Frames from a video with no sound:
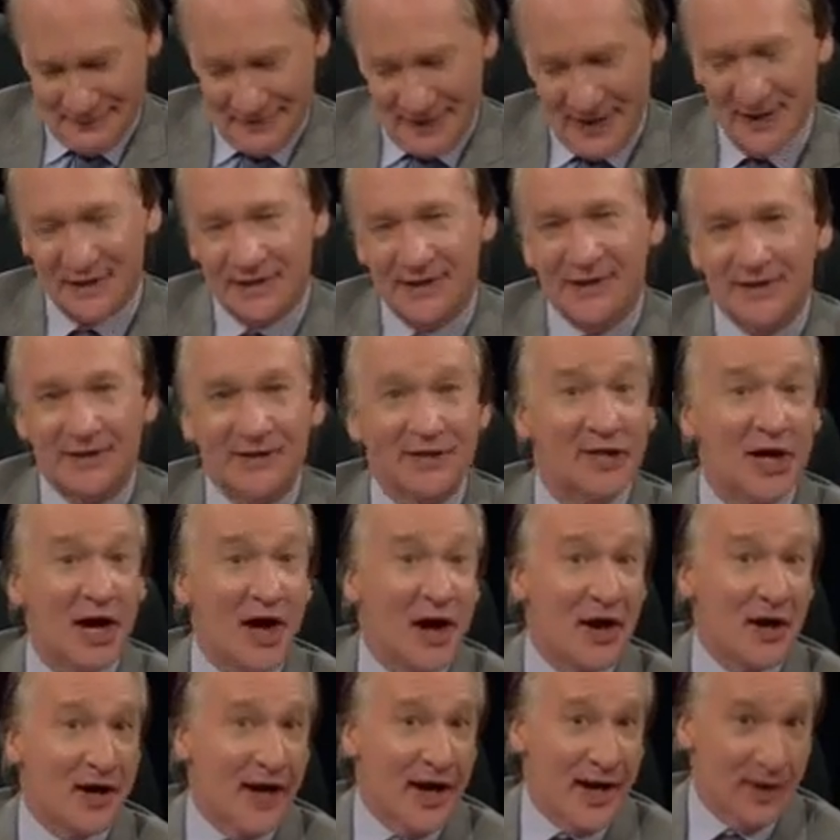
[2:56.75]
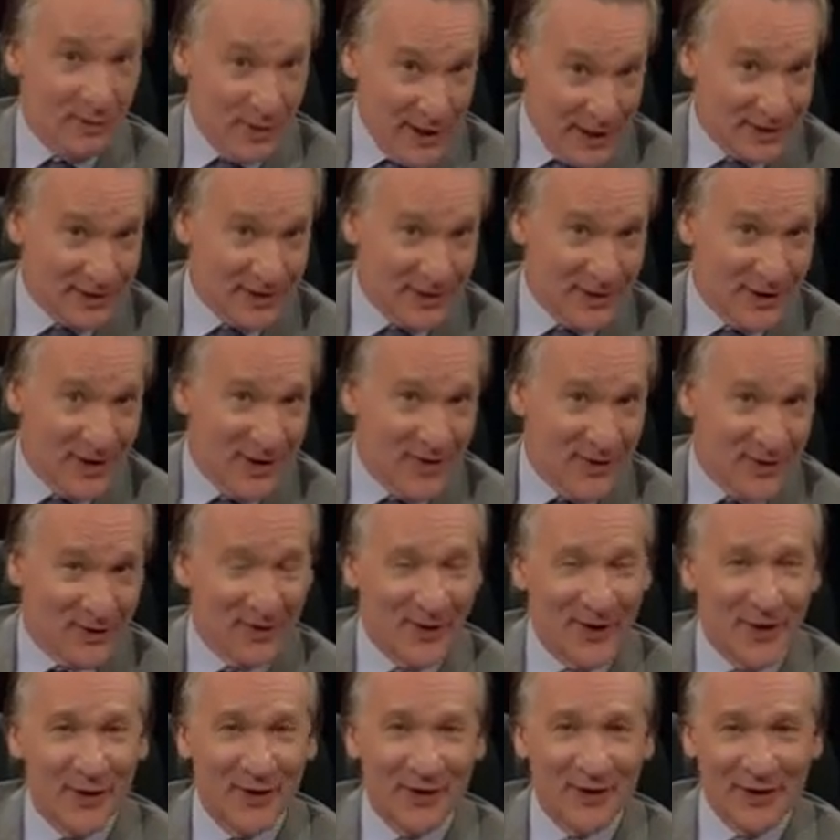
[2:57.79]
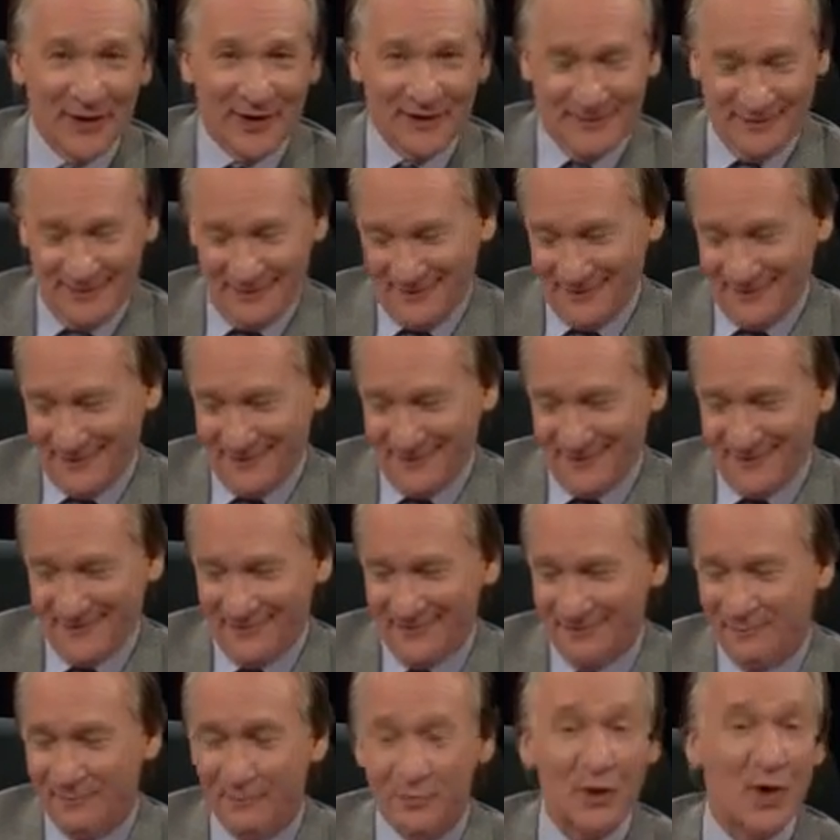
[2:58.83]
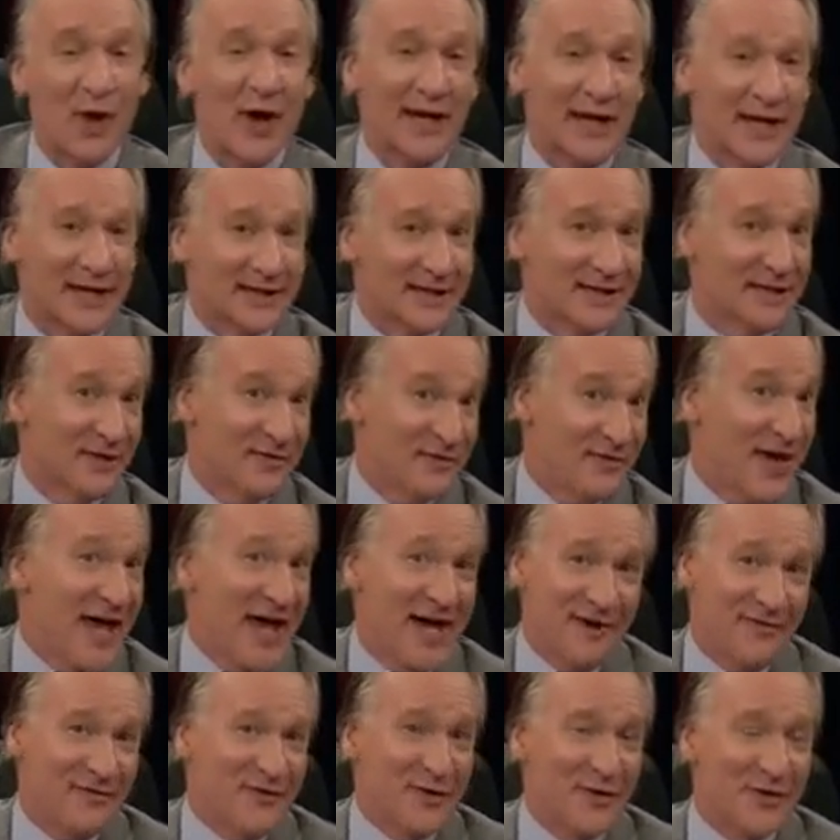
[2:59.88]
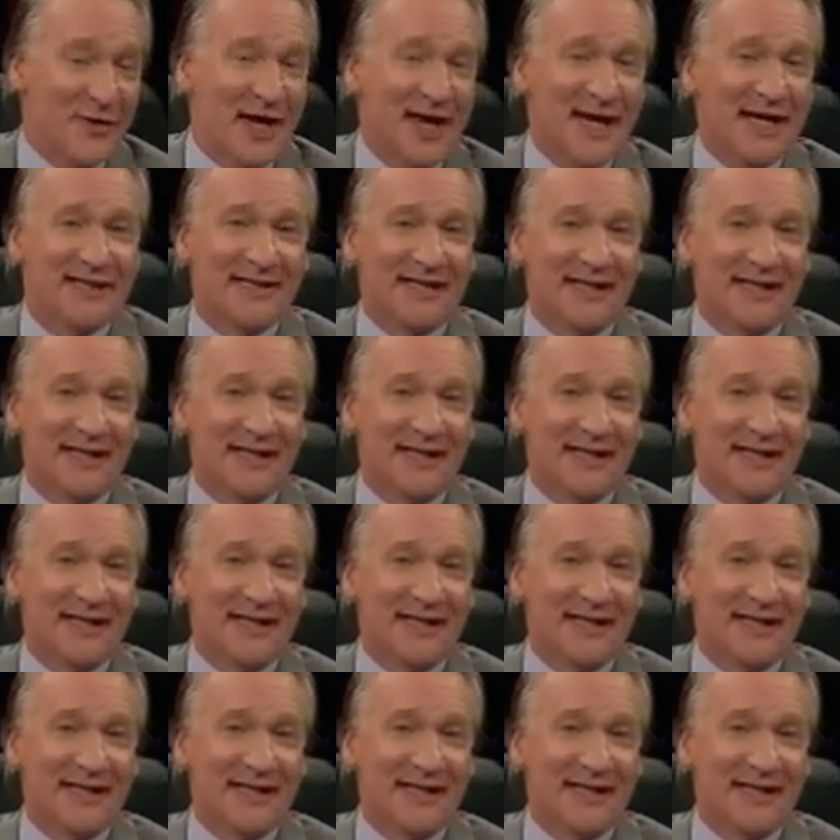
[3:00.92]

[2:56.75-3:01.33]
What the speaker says: is a skunk I rescued on the road and brought into the vet a few days